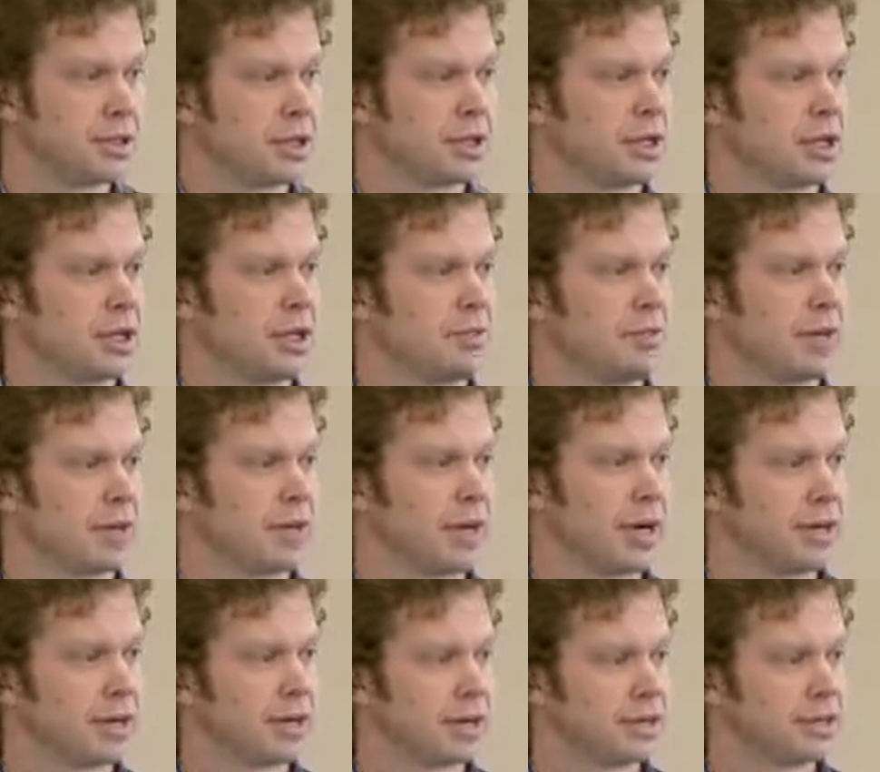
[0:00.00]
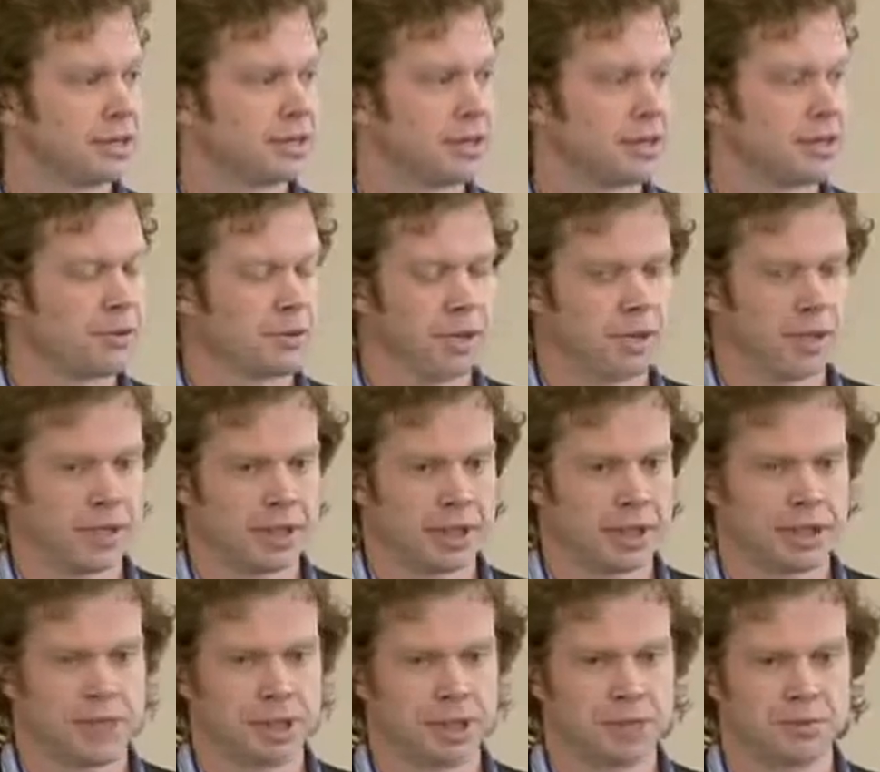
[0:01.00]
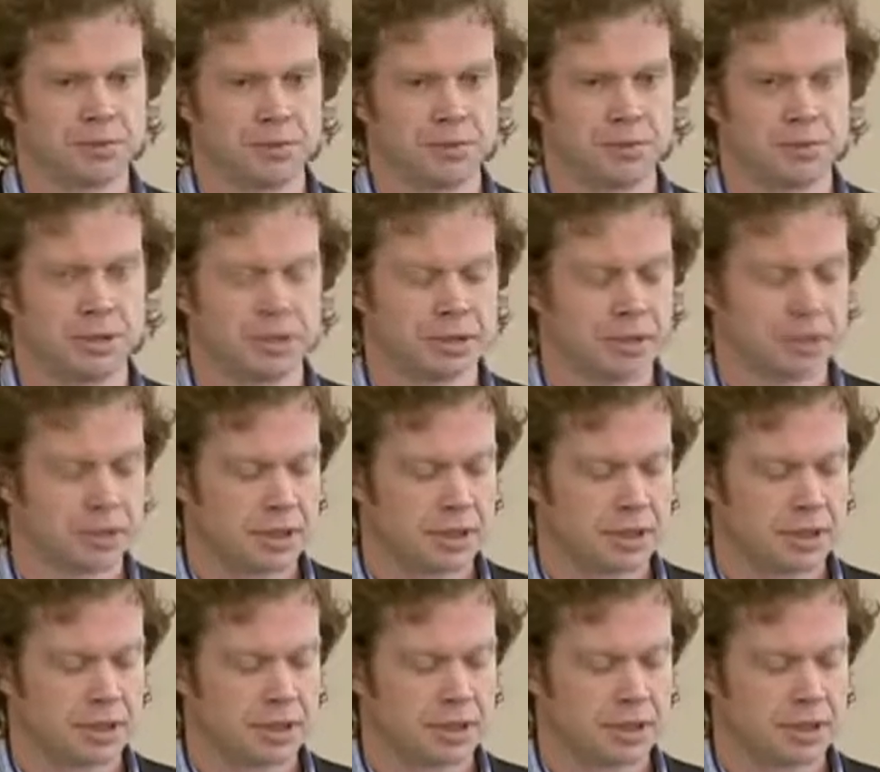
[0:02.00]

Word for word: Uh, we recognize that. We are not the experts.